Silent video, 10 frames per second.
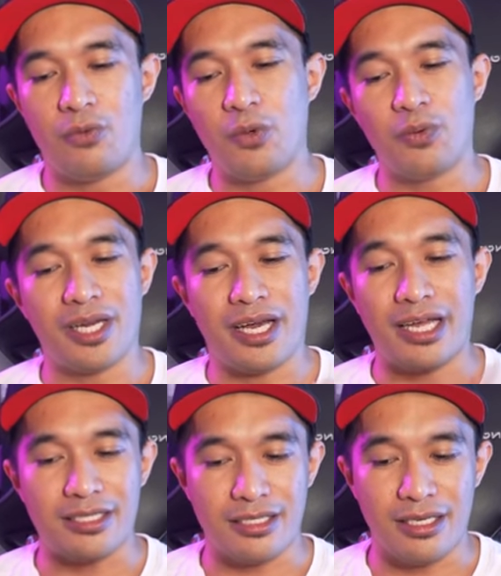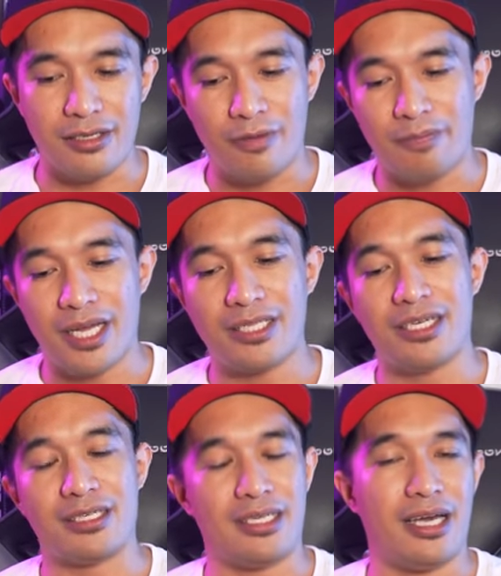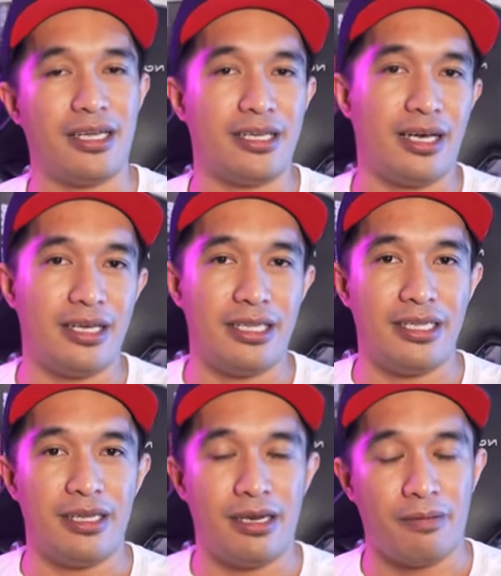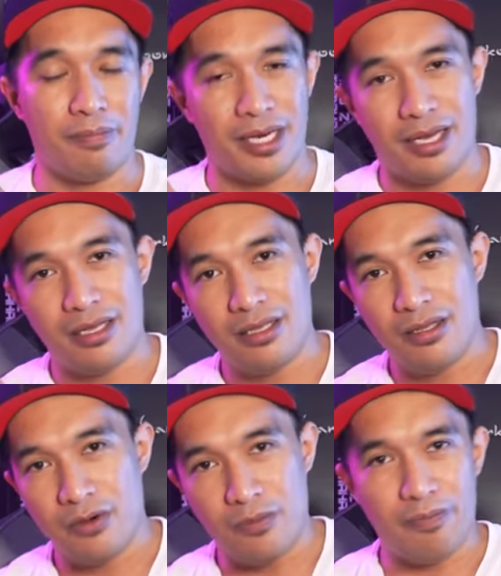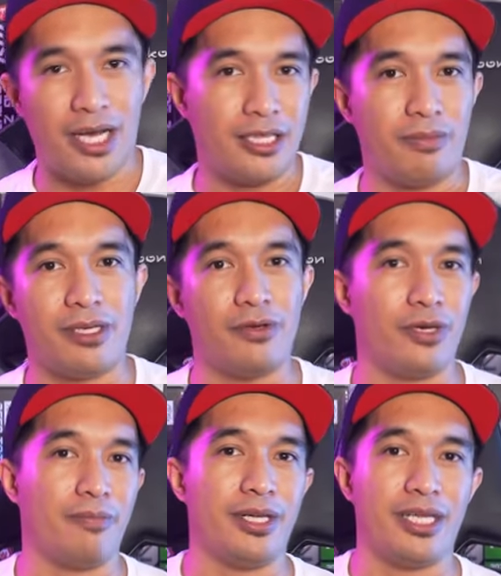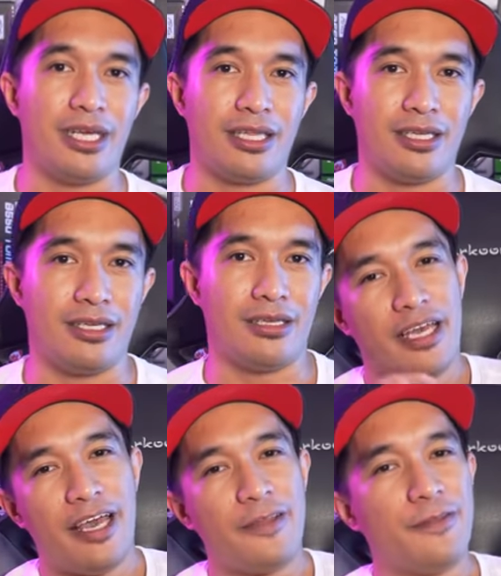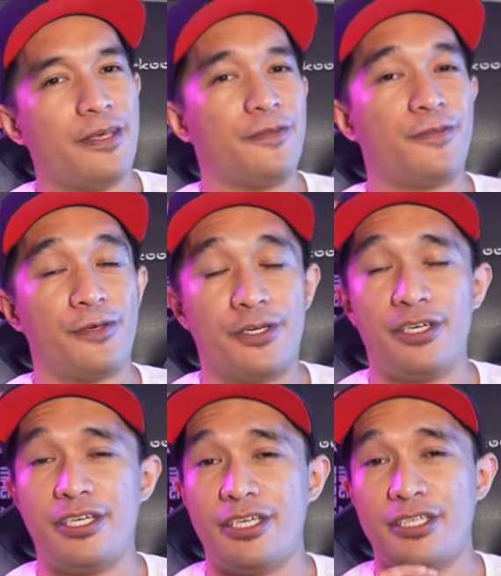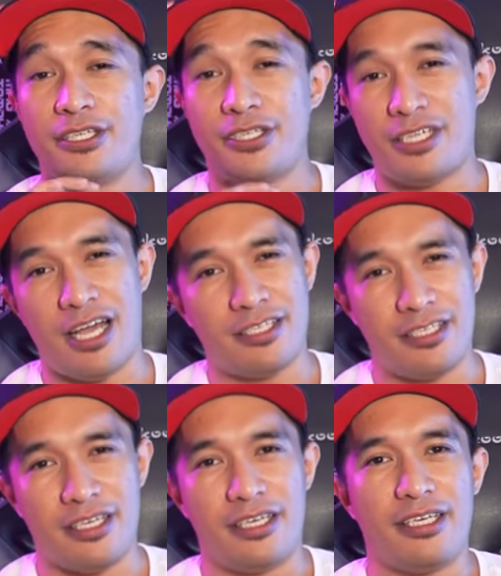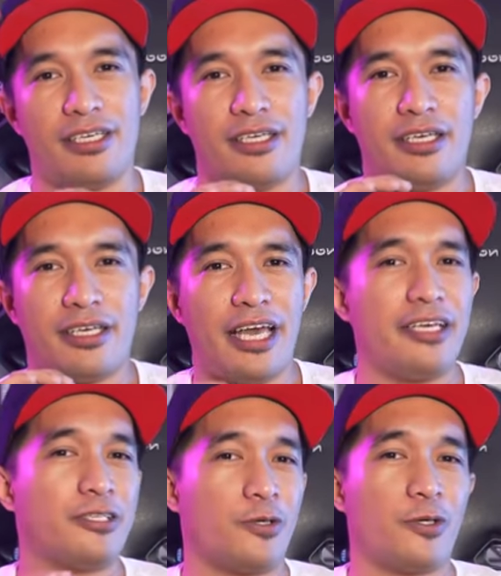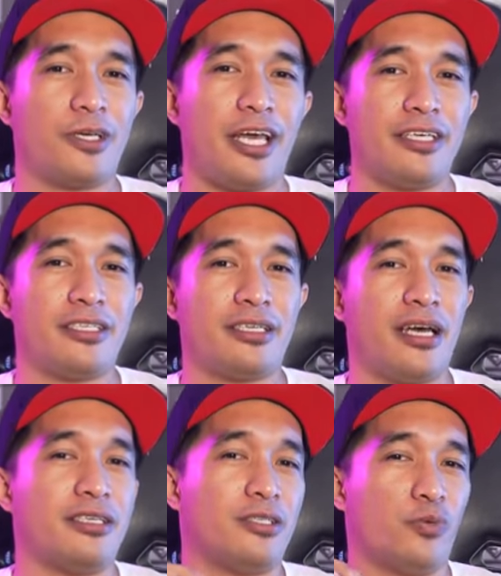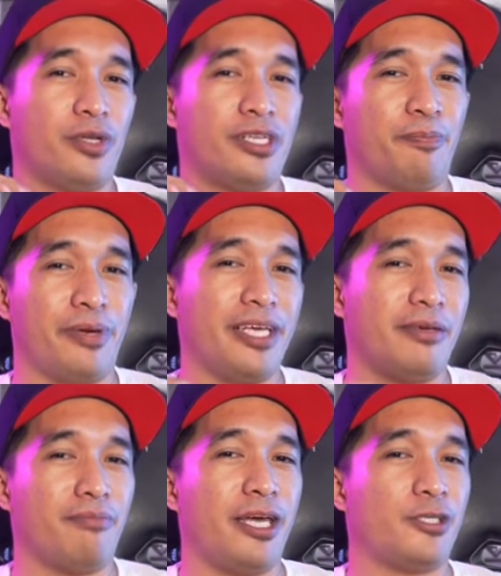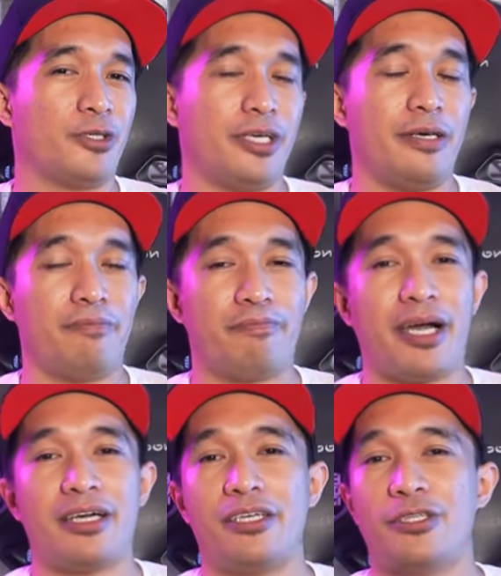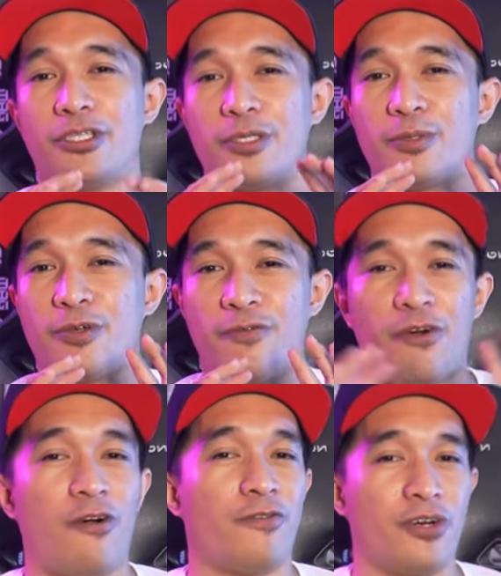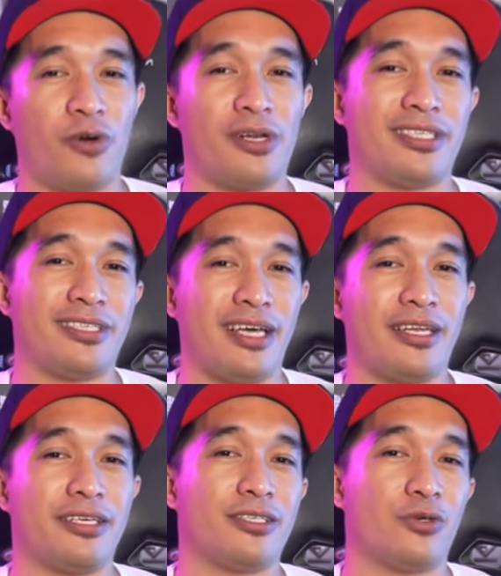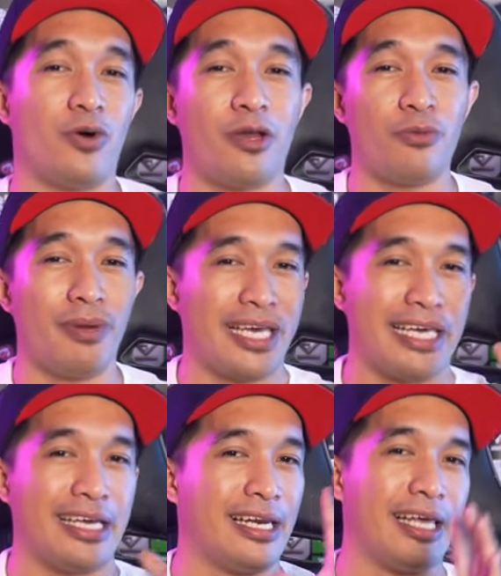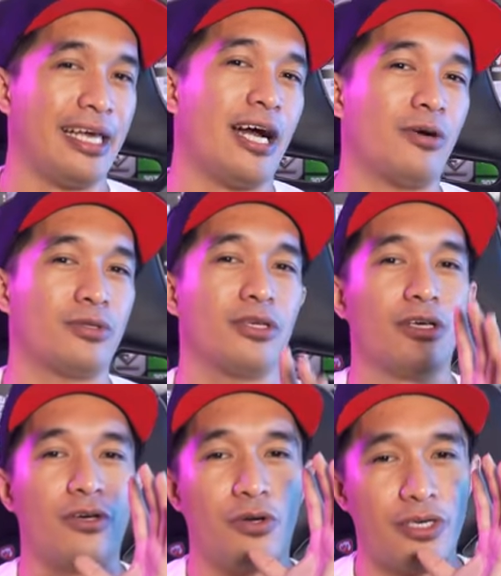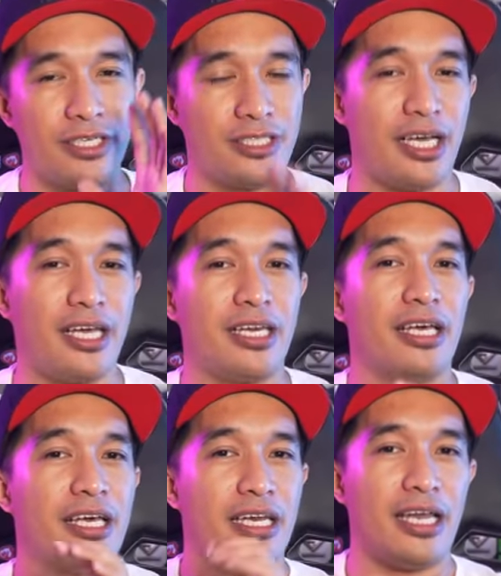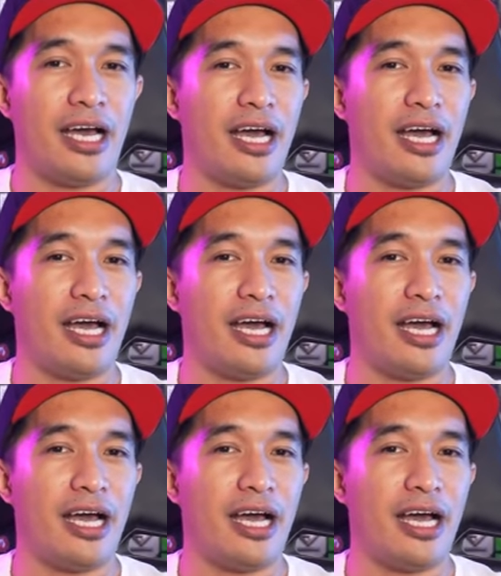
we will cancel yung project dahil nga hindi rin pala compatible yung nabili natin. And then third is chassis. Case or case size will bring major impact in terms of overall aesthetics kung anong magiging layout or design ng